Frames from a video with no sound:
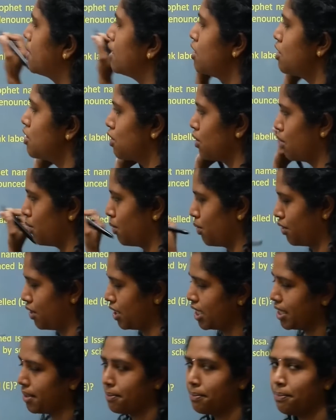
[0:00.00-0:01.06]
the
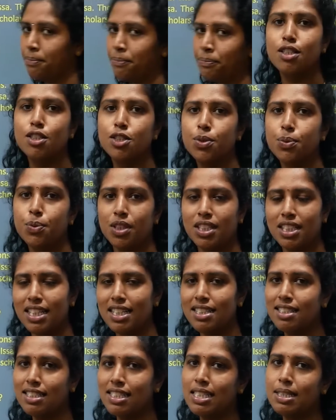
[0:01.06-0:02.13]
story. So what
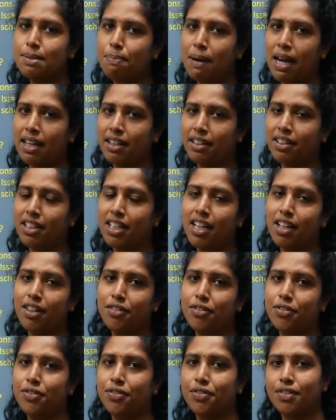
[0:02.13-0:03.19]
does this paragraph
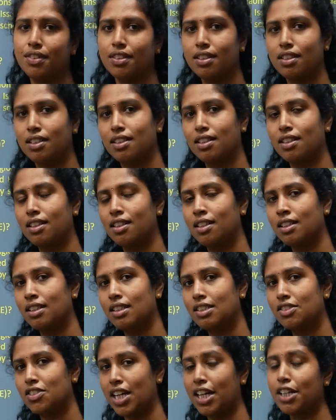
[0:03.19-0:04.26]

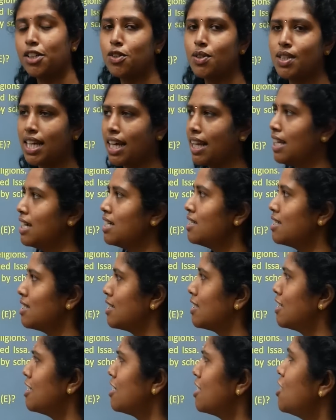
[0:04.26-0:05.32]
try to tell us?
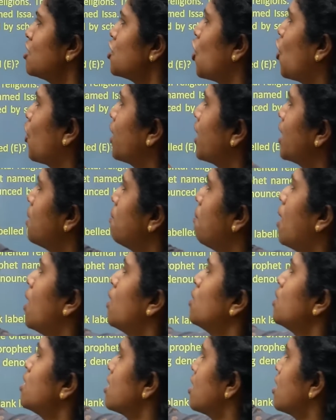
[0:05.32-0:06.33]
This is talking about